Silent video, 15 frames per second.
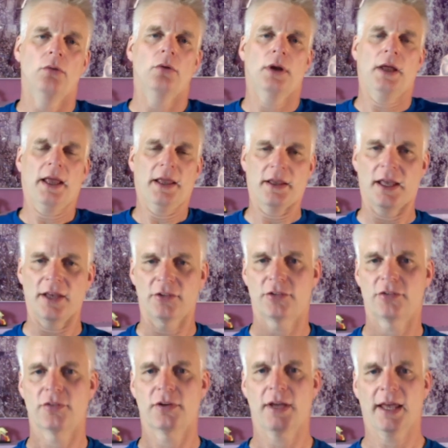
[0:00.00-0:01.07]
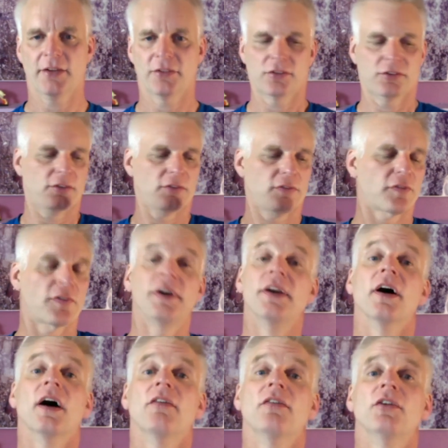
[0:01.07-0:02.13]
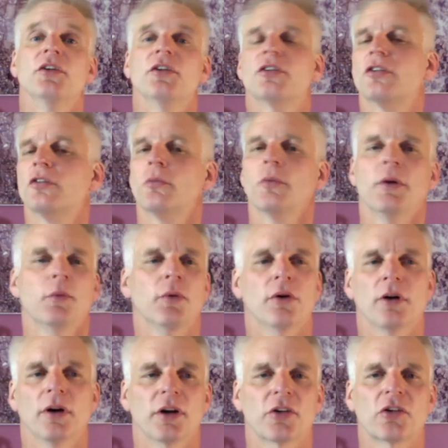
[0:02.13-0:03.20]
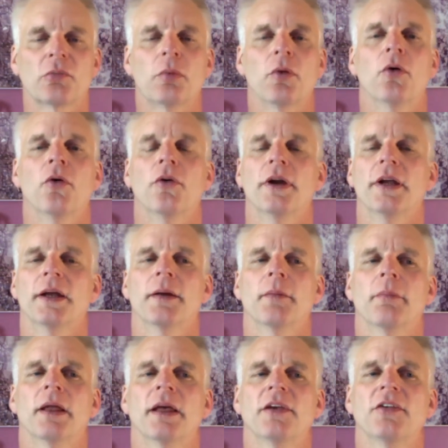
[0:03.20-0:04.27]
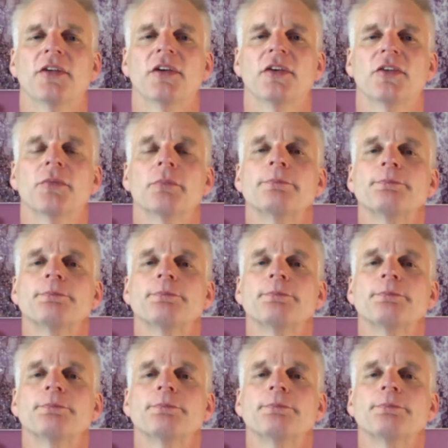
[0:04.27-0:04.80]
As freedivers, we were exploring places,